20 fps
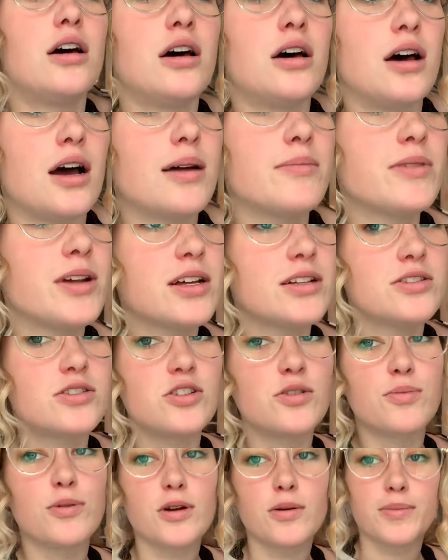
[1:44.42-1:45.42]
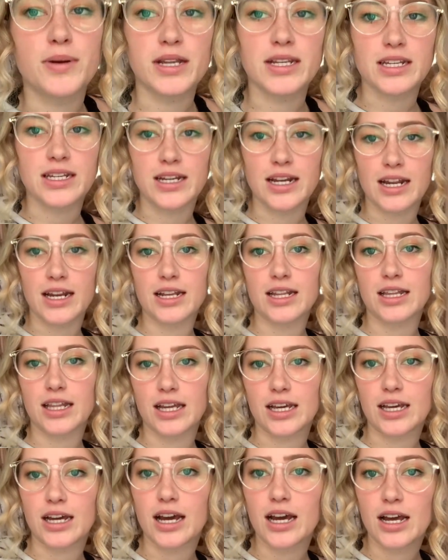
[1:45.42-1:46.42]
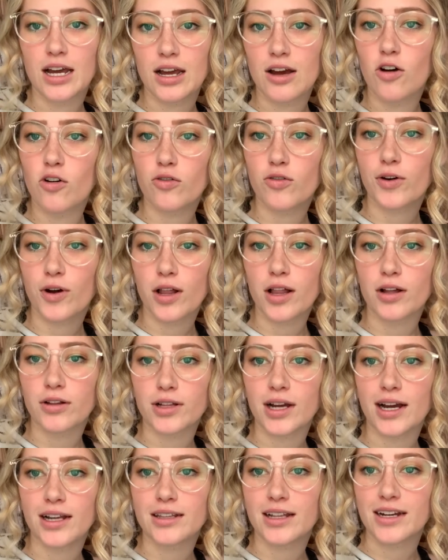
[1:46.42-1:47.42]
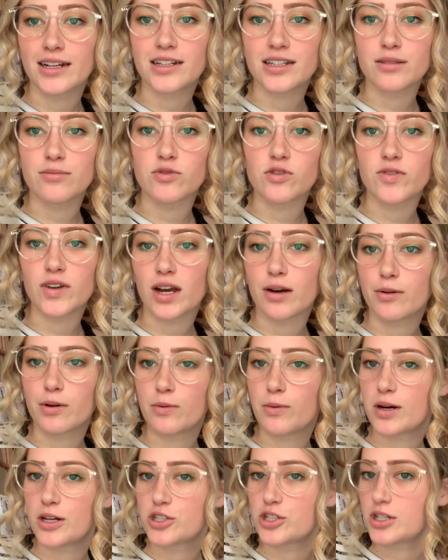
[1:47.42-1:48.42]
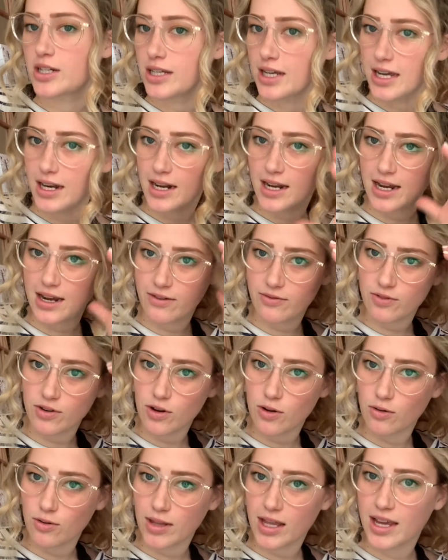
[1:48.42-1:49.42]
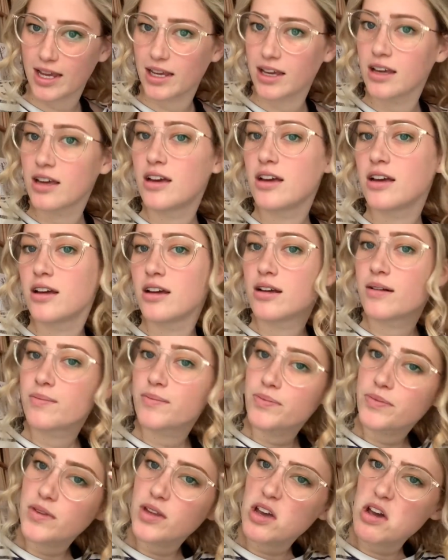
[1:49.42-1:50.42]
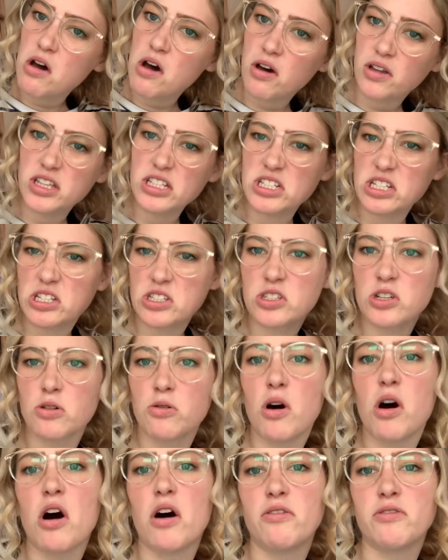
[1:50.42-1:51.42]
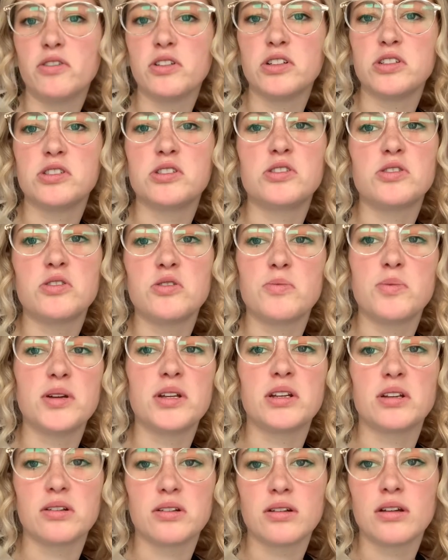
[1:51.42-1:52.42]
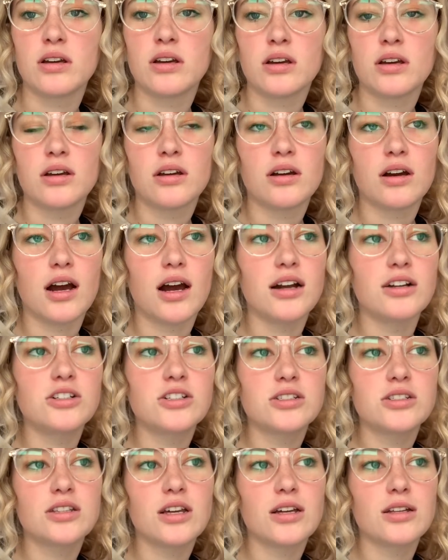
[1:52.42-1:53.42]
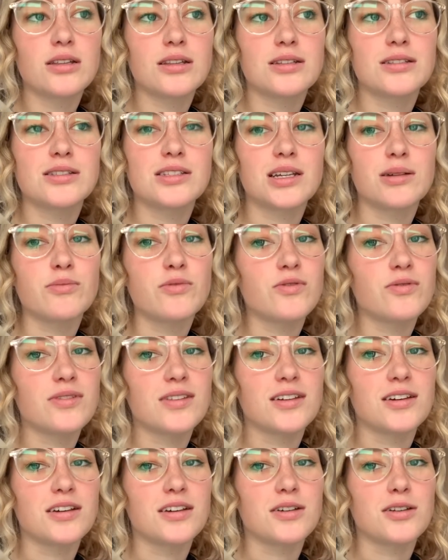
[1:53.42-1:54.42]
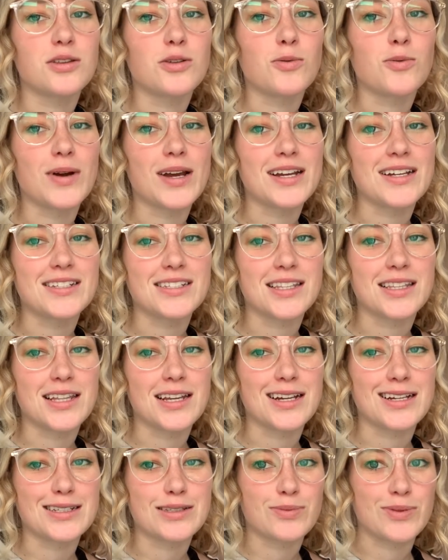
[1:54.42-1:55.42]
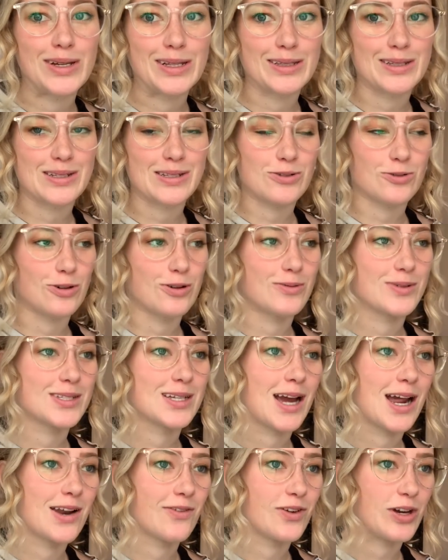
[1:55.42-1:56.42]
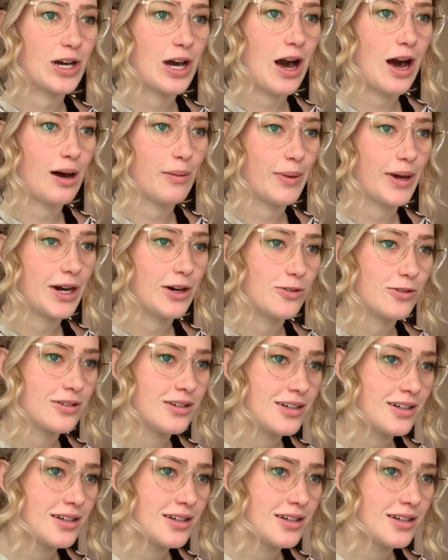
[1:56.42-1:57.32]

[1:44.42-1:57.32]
I'm not super opinionated. Like, overall, I liked the movie. I will watch it again. I have no, like, oh, this is so awful and stupid. And I just thought that some of the ways that they explained the story was kind of a cop-out,